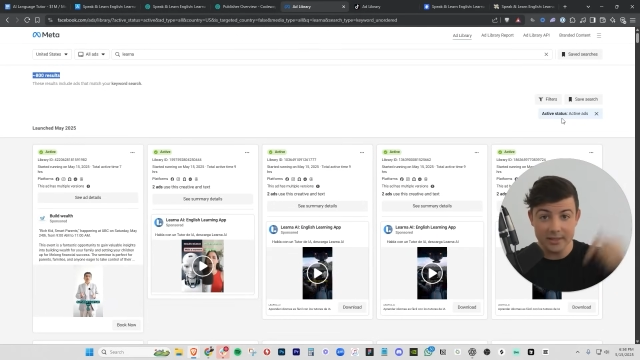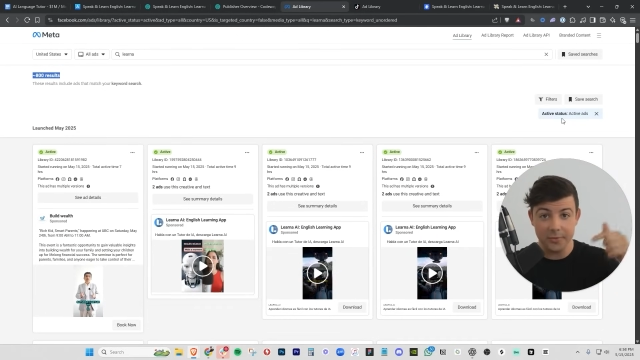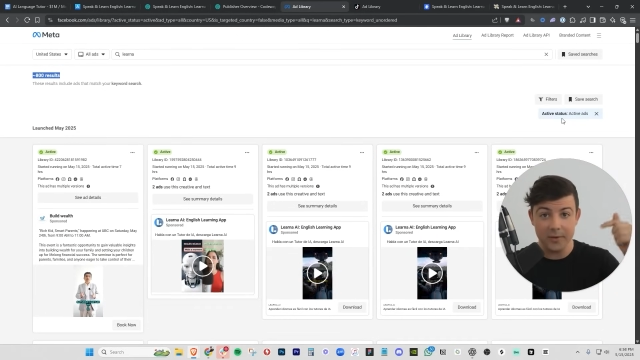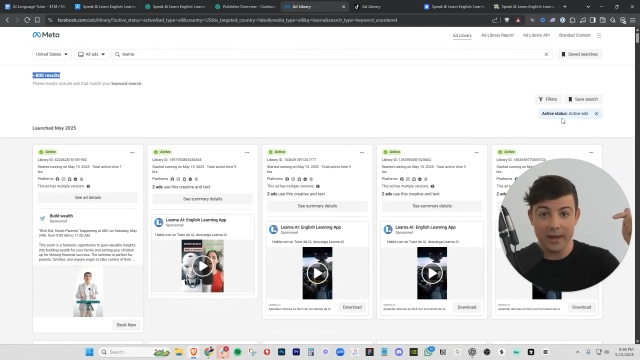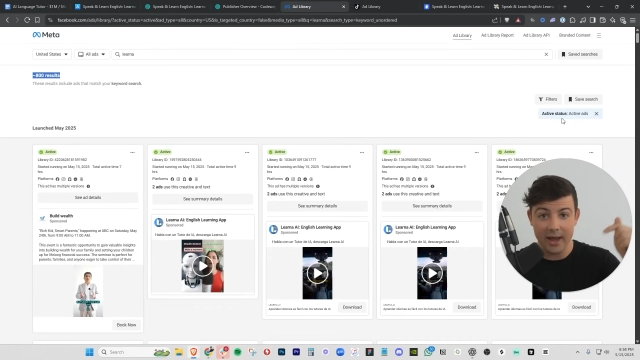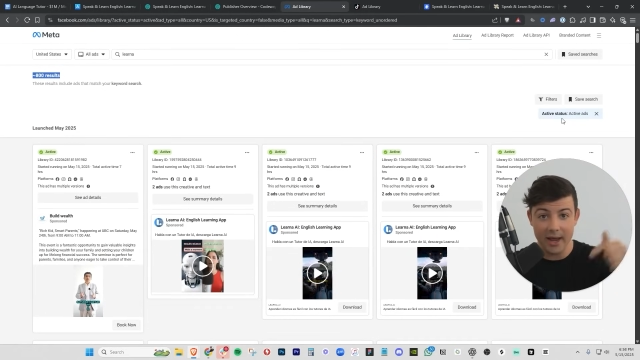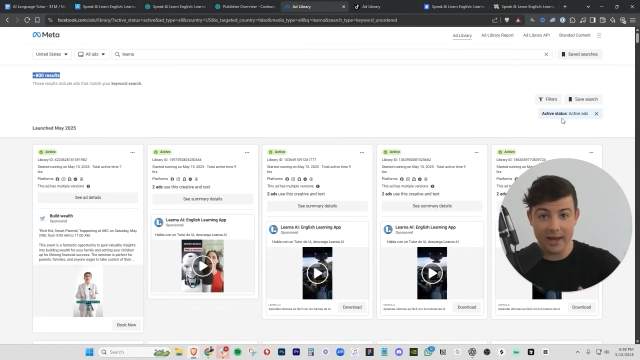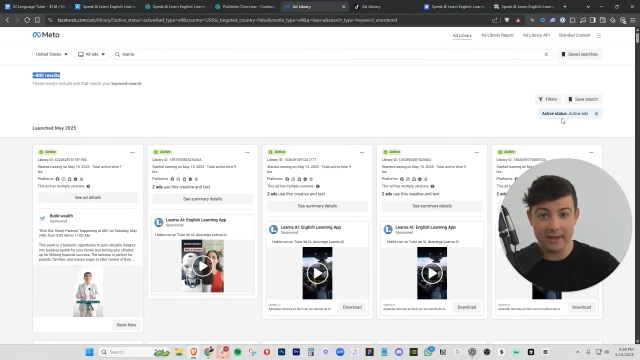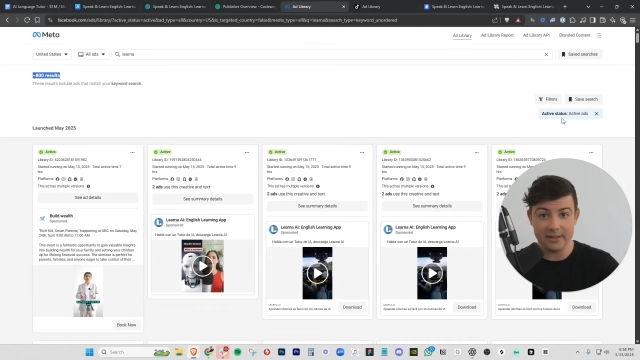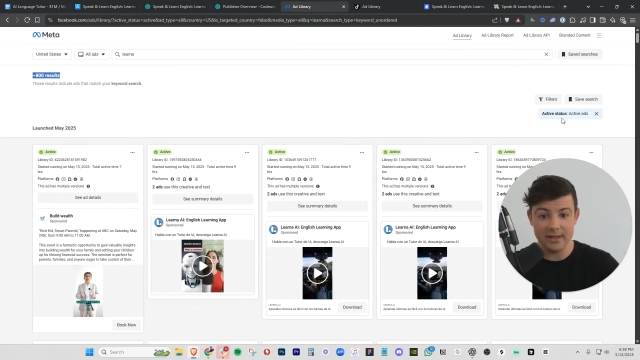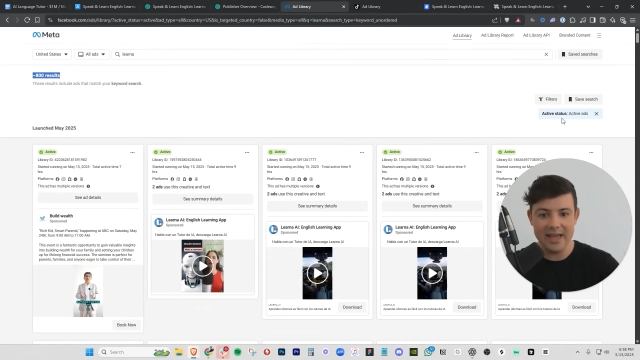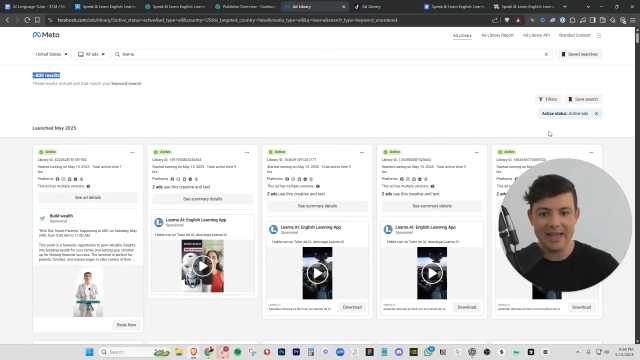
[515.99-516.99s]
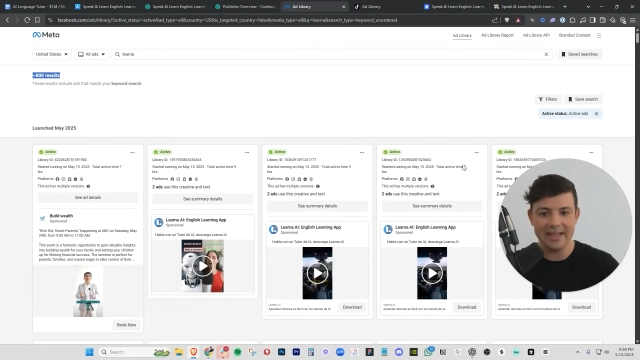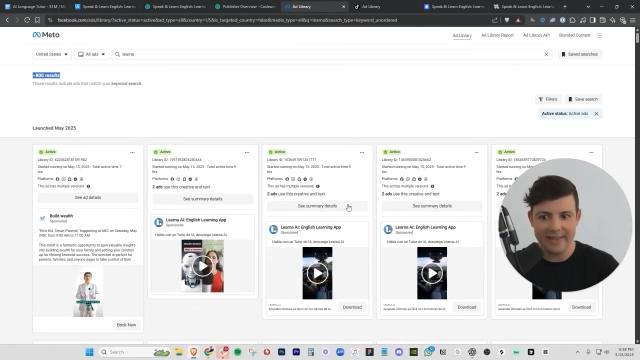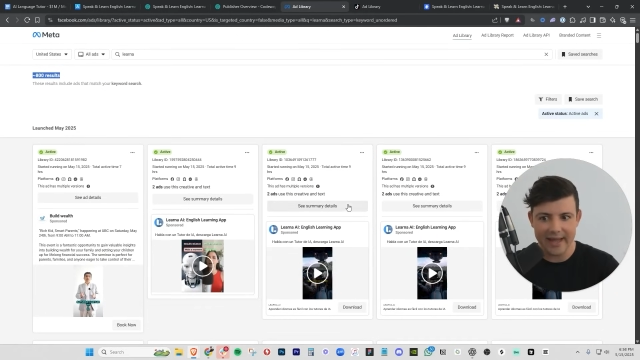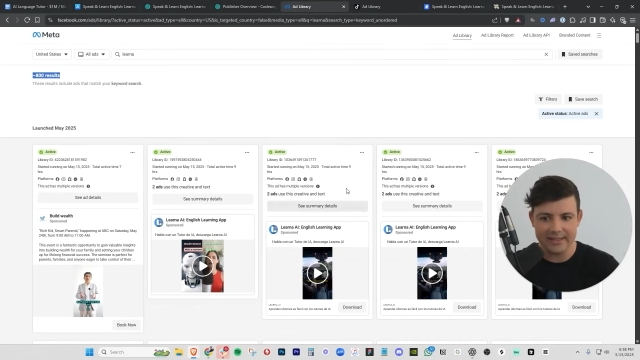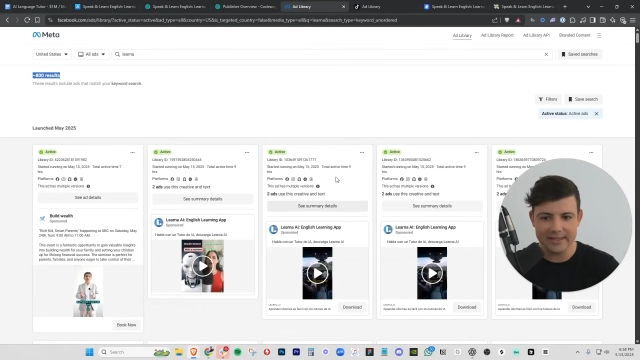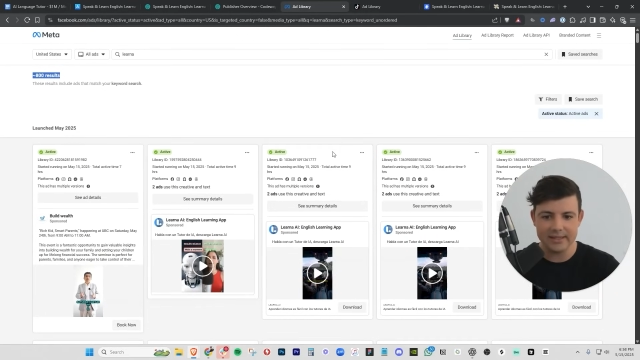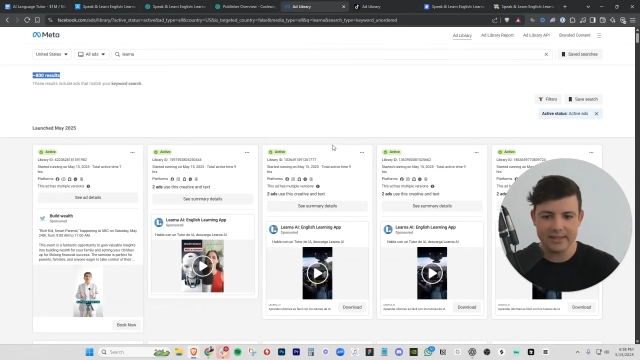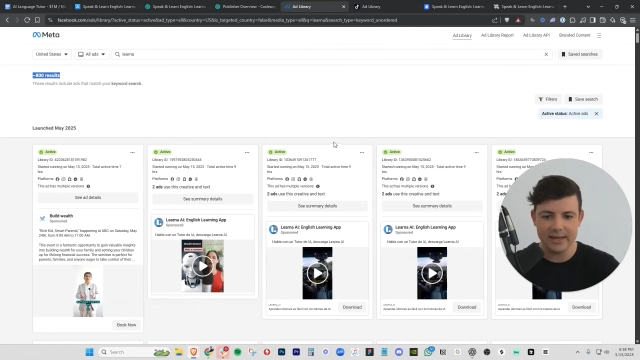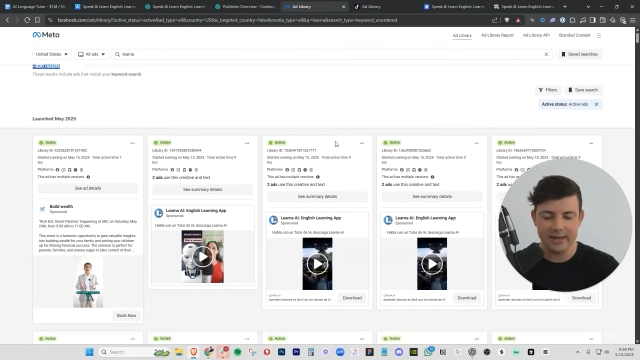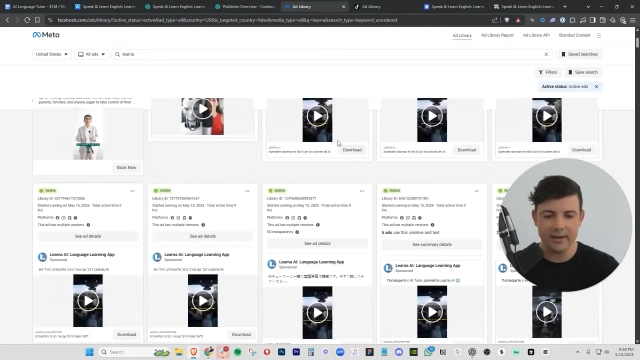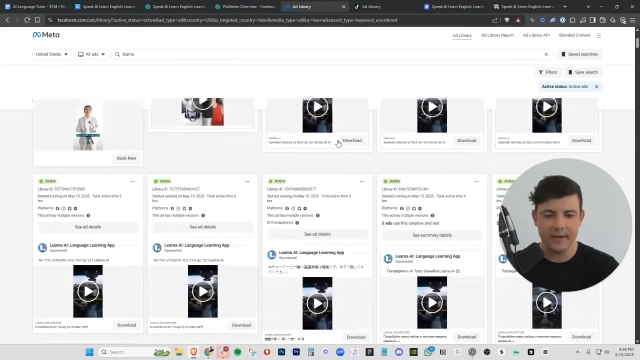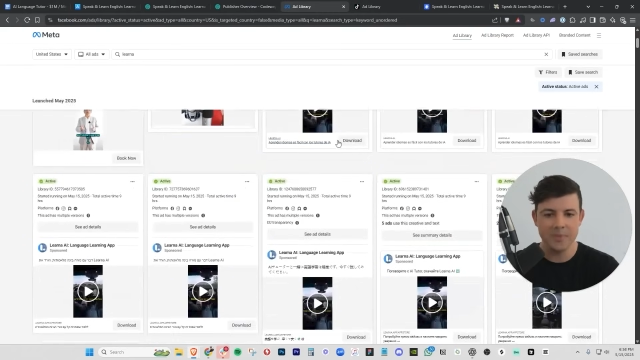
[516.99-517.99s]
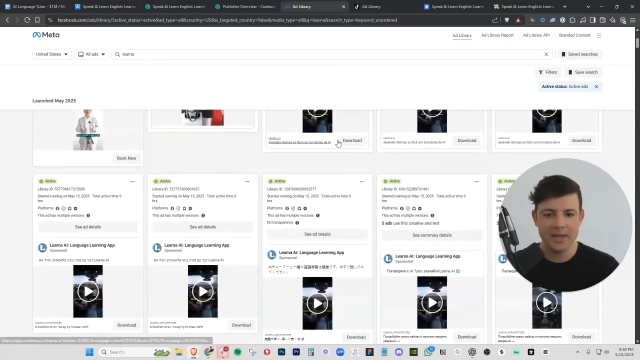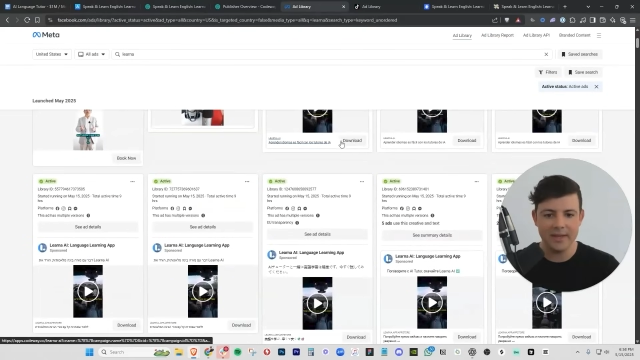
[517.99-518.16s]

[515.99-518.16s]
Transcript: different ads. That is insane.